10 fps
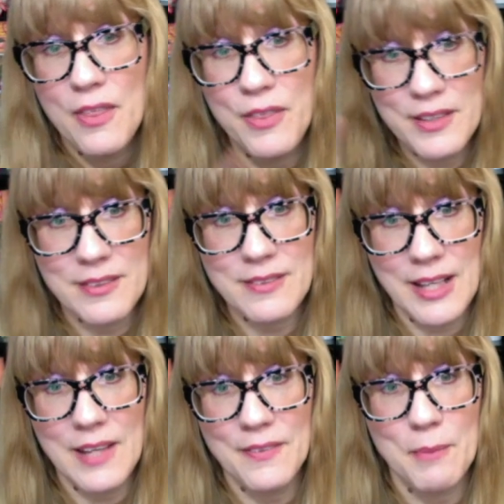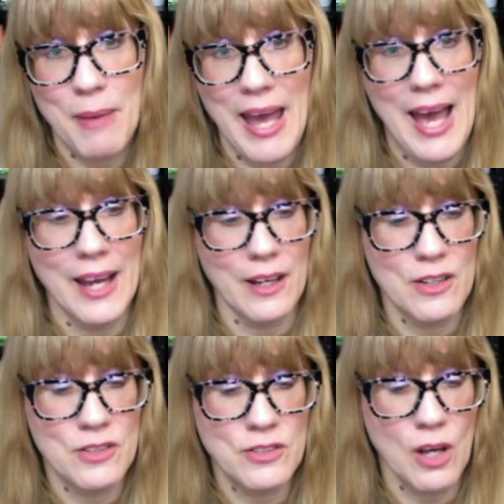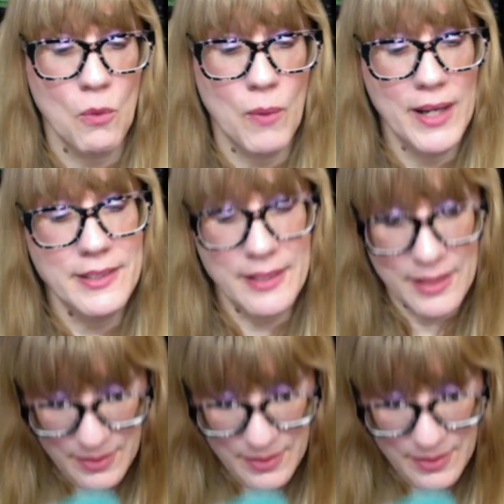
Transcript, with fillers: This is in the bag. So white tea and